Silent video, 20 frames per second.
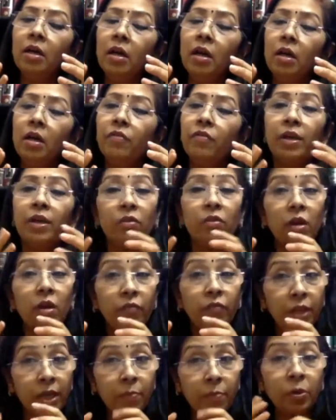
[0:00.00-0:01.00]
one
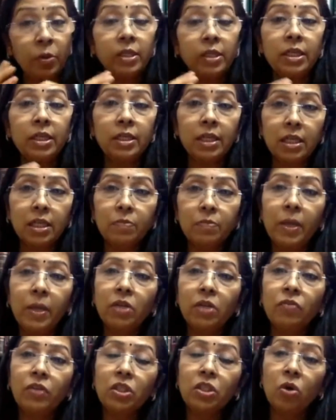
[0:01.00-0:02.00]
very important aspect
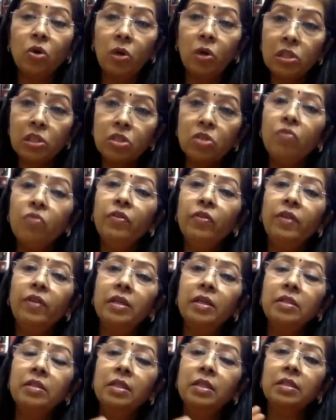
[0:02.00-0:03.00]
which also we will
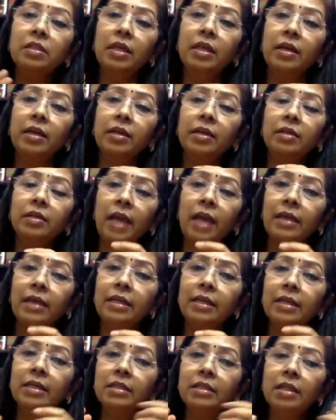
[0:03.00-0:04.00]
discuss here, that
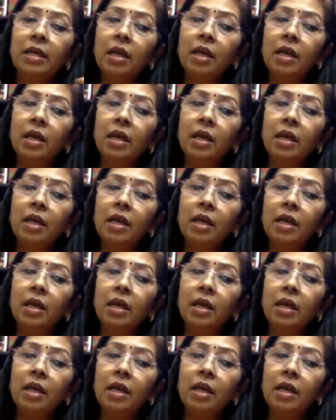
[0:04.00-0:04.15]
is